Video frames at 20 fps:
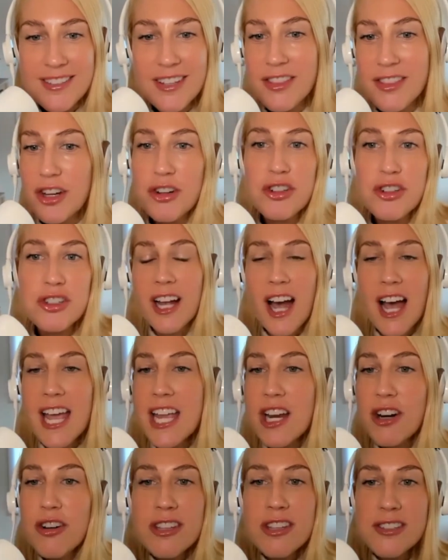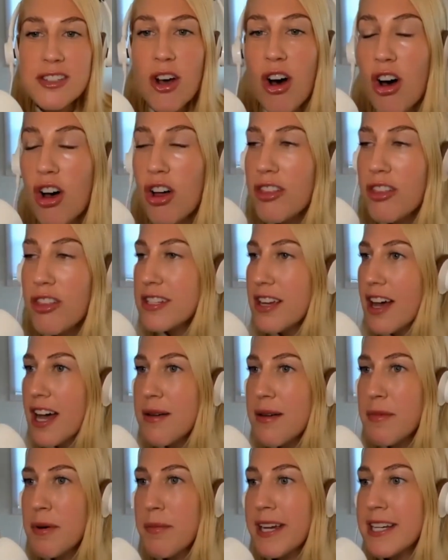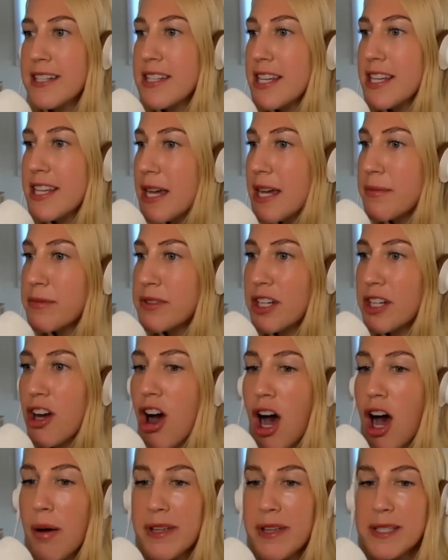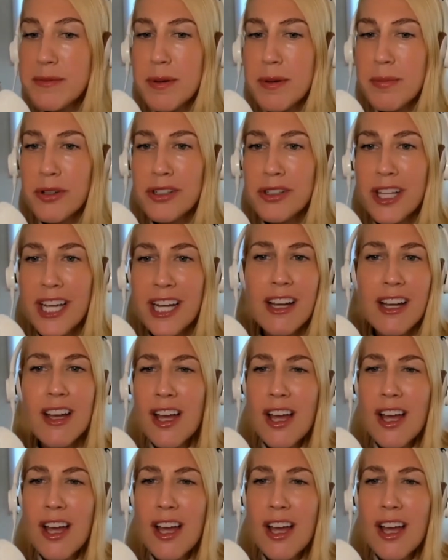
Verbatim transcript: That there's, I hear this all the time in my D Ms and comments. People are like,